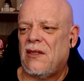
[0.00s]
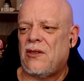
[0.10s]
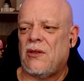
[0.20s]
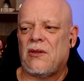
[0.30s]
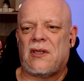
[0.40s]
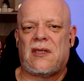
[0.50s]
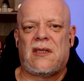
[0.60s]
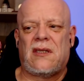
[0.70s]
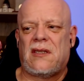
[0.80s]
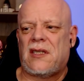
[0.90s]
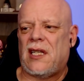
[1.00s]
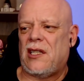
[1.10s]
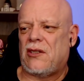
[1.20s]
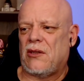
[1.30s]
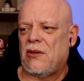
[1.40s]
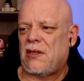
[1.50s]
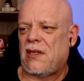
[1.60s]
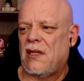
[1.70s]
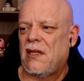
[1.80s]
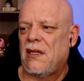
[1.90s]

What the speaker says: They're shooting titty juice.